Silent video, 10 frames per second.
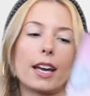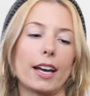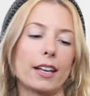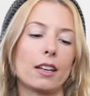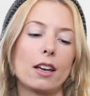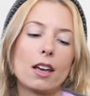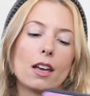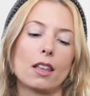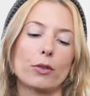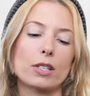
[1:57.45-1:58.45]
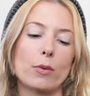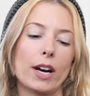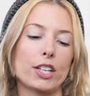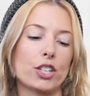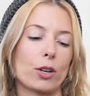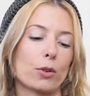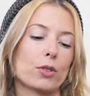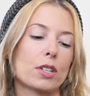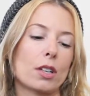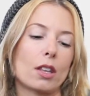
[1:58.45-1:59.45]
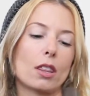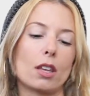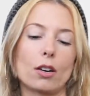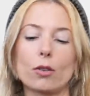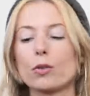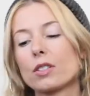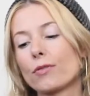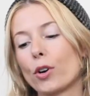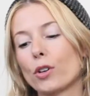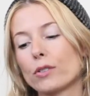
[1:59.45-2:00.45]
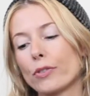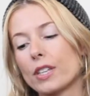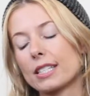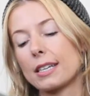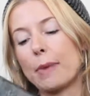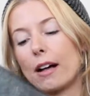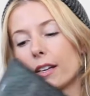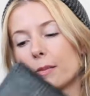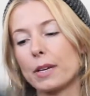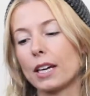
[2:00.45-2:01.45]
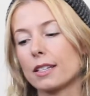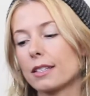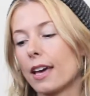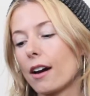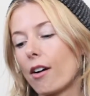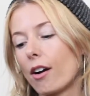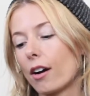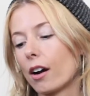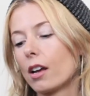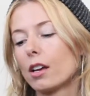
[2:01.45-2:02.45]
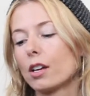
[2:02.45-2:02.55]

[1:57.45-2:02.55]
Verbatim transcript: And the reason why I chose those photos for this Z palette is because they are,